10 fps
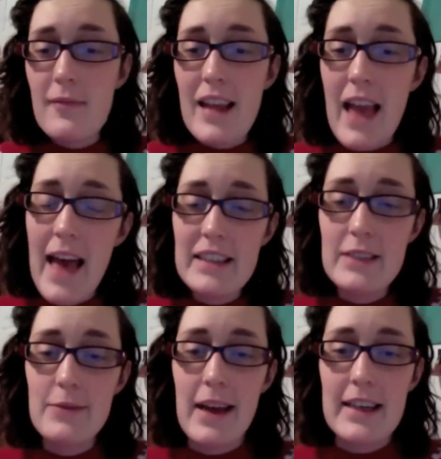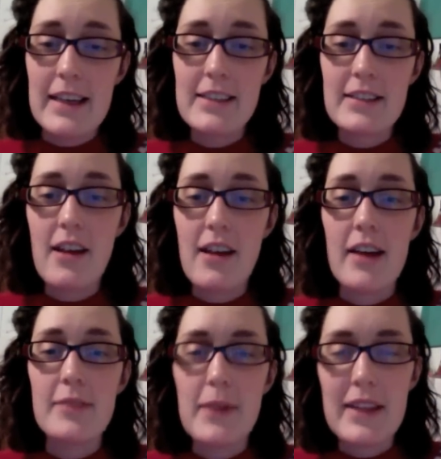Anyways,
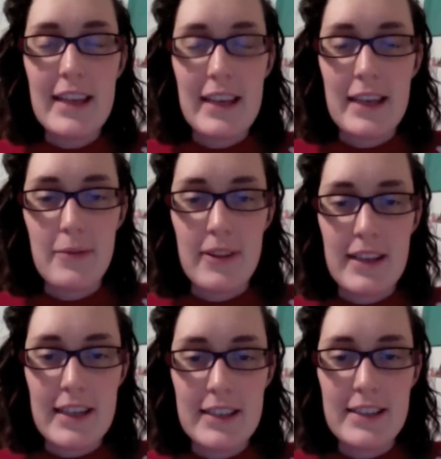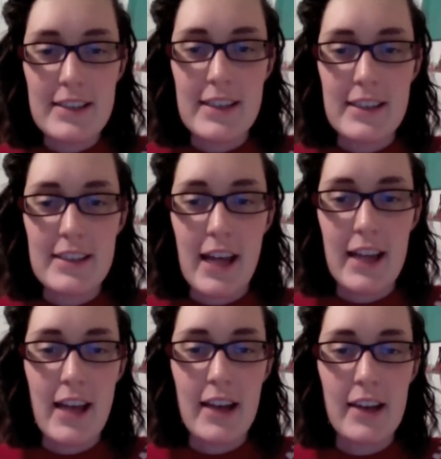I've been thinking about things since
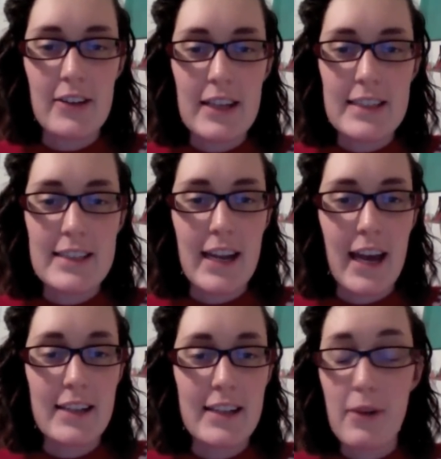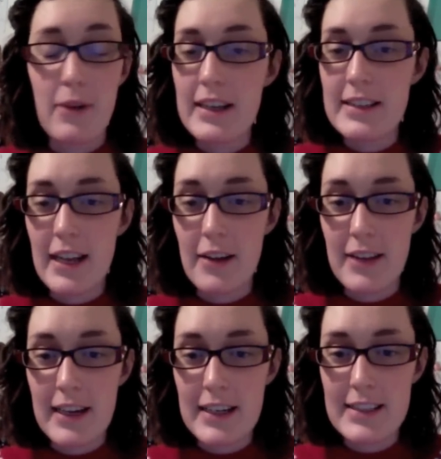then, and I realized that I had some more things that I would
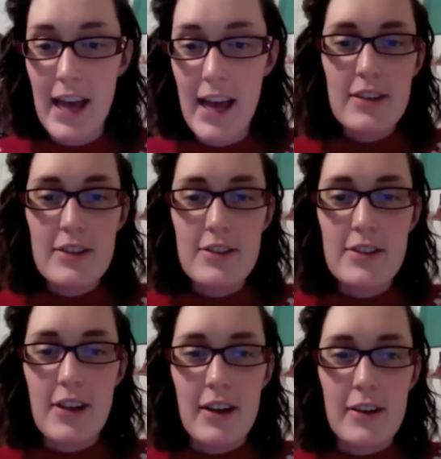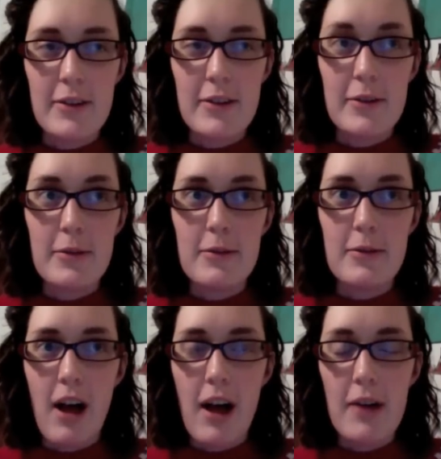like to say. So
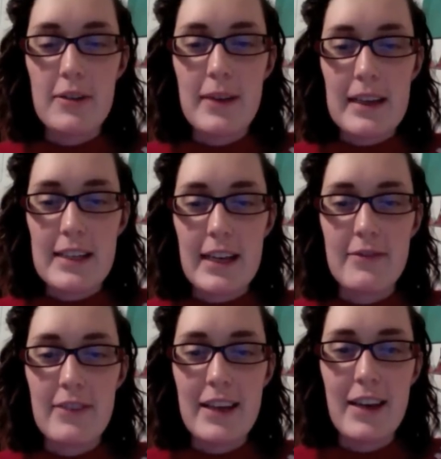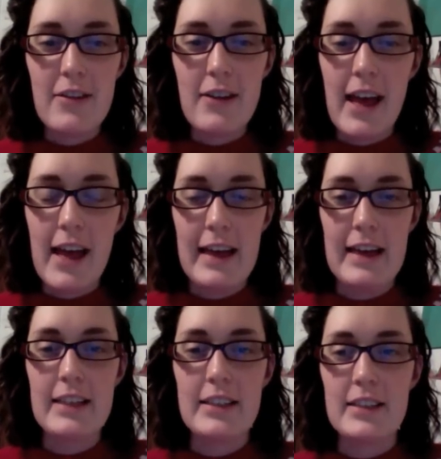I wanted to make a second video,
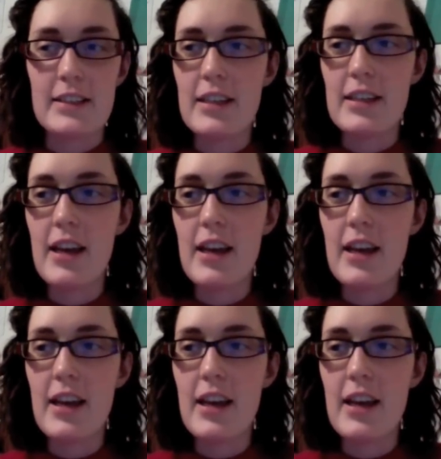and